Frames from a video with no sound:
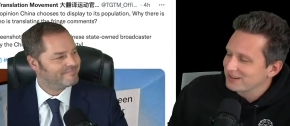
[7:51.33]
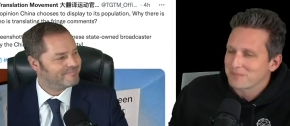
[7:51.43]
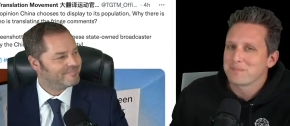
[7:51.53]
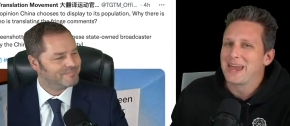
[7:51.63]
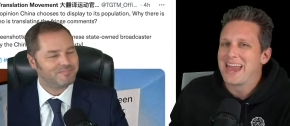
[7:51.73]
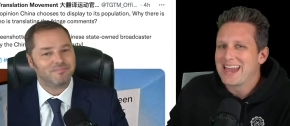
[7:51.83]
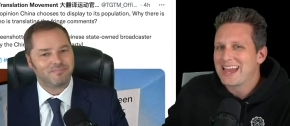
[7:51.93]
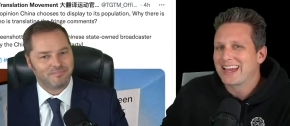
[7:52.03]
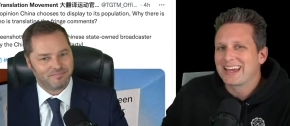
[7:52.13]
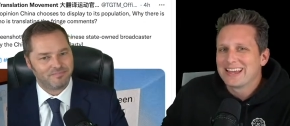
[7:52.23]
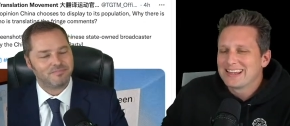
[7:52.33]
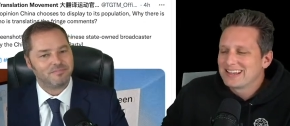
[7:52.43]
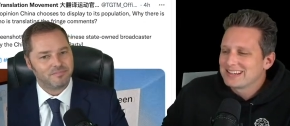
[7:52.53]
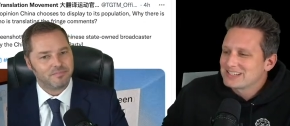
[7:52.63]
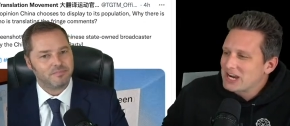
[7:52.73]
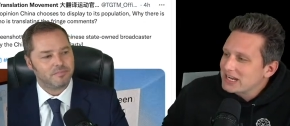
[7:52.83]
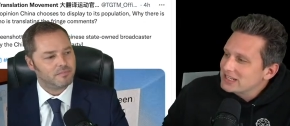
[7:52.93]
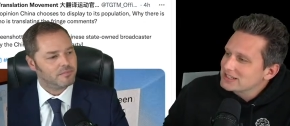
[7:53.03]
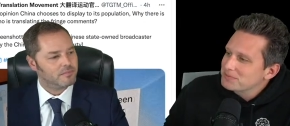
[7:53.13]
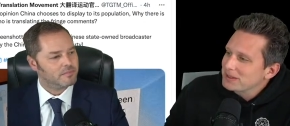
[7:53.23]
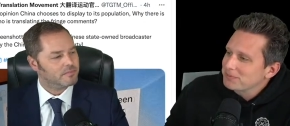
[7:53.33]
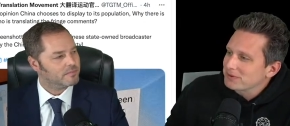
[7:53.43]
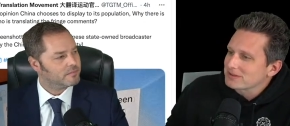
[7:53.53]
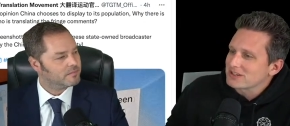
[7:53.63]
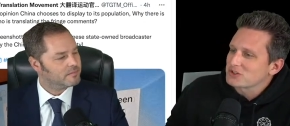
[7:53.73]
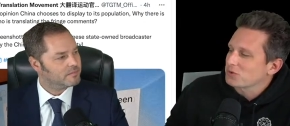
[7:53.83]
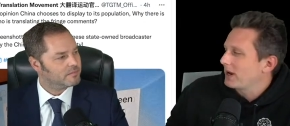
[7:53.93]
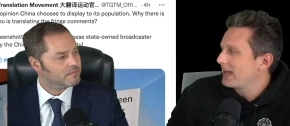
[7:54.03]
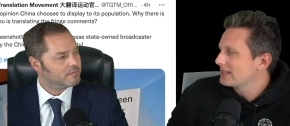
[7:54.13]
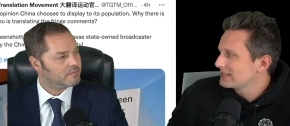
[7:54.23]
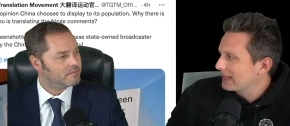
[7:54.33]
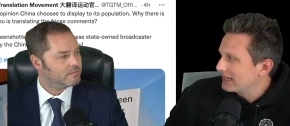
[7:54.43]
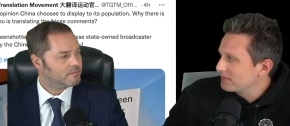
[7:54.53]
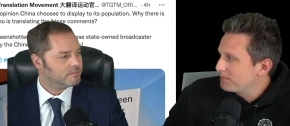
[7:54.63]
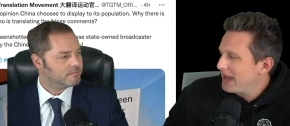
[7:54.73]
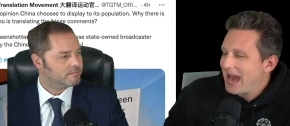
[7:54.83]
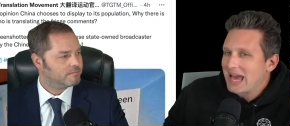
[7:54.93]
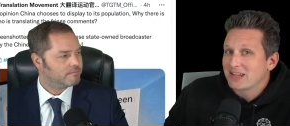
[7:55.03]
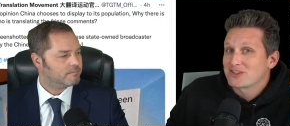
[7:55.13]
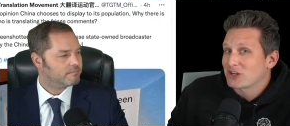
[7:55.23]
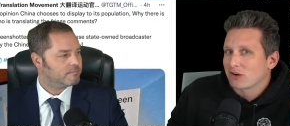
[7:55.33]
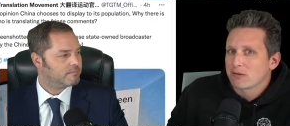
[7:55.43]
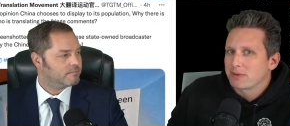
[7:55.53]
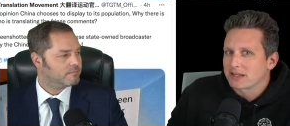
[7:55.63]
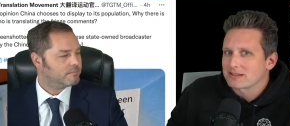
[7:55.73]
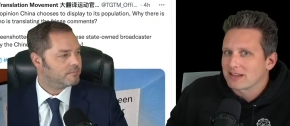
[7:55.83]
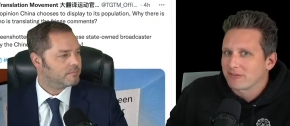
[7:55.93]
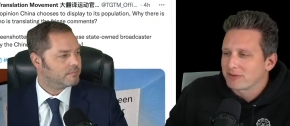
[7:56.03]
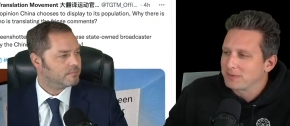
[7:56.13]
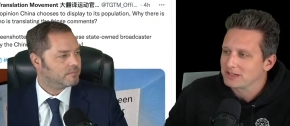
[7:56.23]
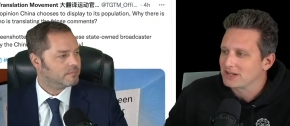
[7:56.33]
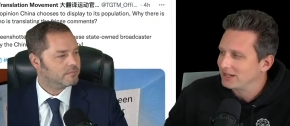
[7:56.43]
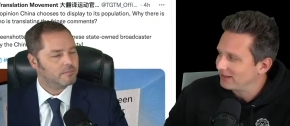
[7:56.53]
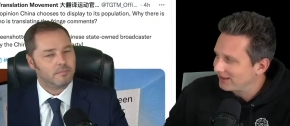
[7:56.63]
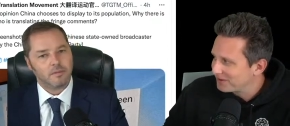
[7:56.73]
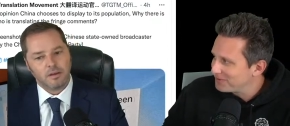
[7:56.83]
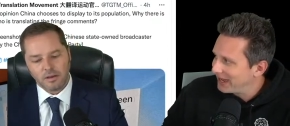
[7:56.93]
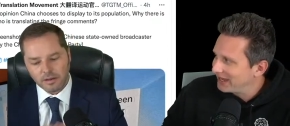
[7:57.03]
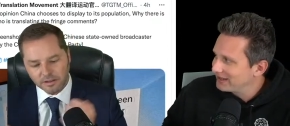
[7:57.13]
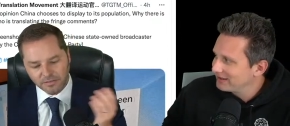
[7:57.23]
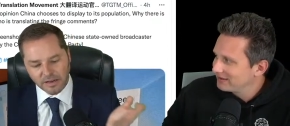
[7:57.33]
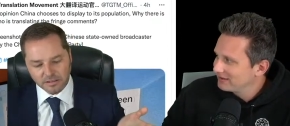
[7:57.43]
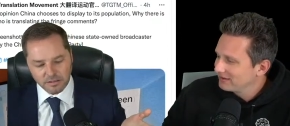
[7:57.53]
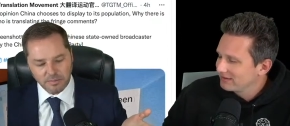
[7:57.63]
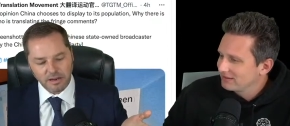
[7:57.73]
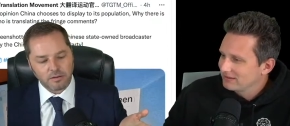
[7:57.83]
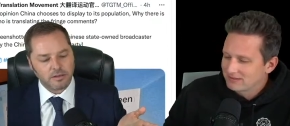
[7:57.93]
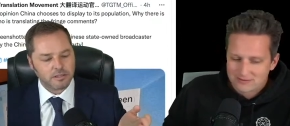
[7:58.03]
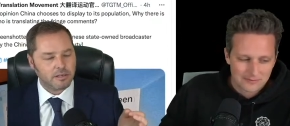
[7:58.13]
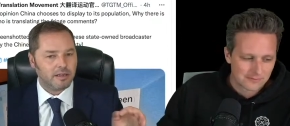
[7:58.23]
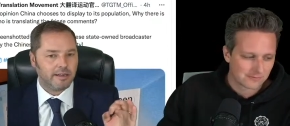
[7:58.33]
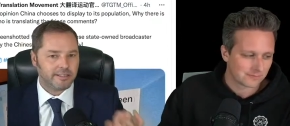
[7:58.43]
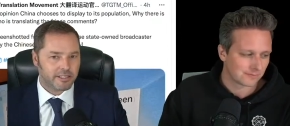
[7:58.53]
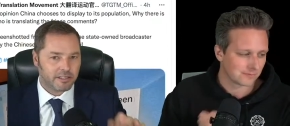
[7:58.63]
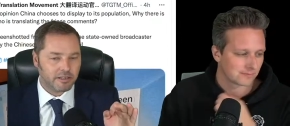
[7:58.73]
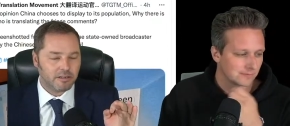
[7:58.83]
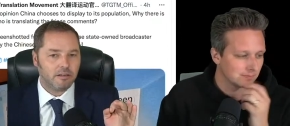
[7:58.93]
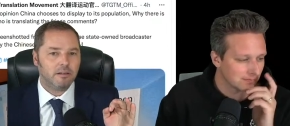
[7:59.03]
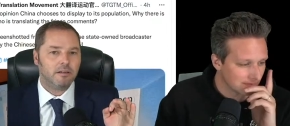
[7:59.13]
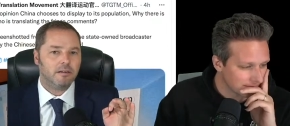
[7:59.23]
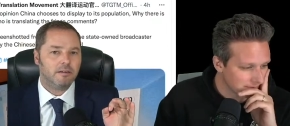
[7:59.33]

Speaker 1: they're hmm. paying mm. Chinese people to translate bad cherry pick stuff to make China look bad.
Speaker 2: The fact of the matter is, it's still